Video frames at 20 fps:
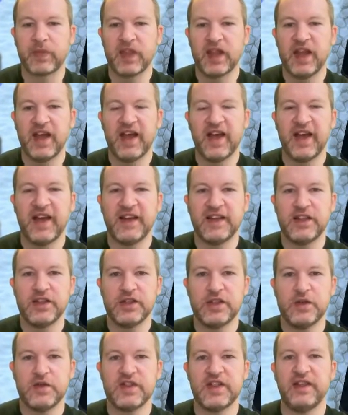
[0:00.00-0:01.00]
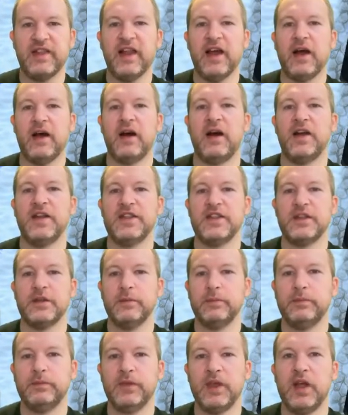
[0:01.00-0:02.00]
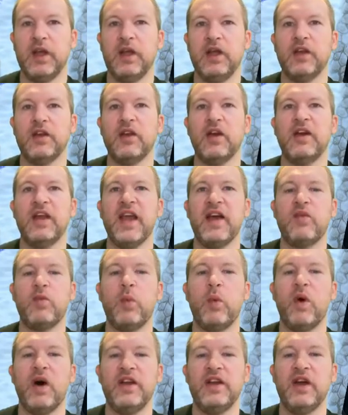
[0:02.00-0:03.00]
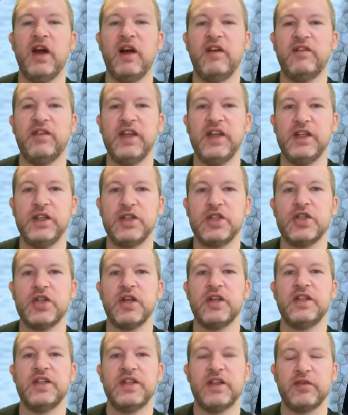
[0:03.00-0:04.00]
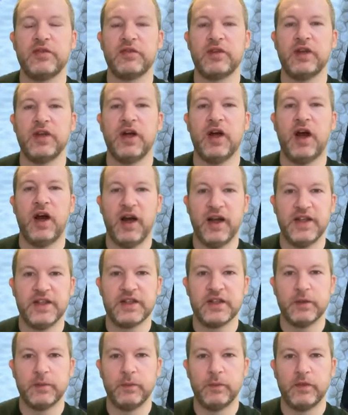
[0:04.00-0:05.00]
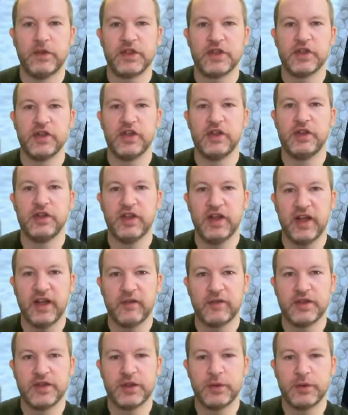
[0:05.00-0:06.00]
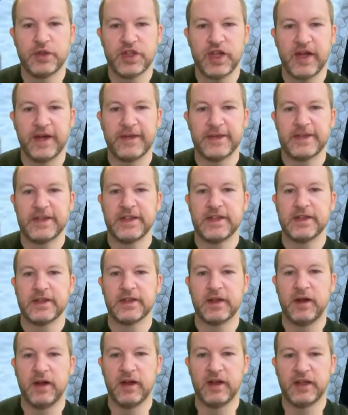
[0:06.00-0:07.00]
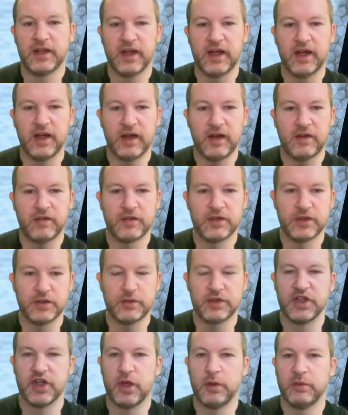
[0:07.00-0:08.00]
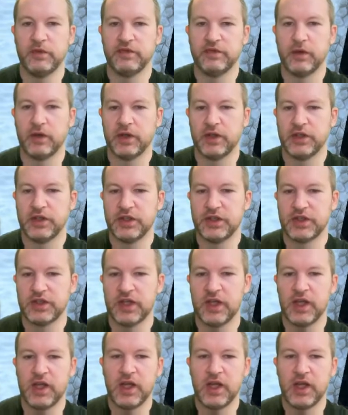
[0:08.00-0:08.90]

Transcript: and he's using that item. You can only have 1 of each different item. So you couldn't have 2 chalices. I can't have 2 Tome of Knowledges.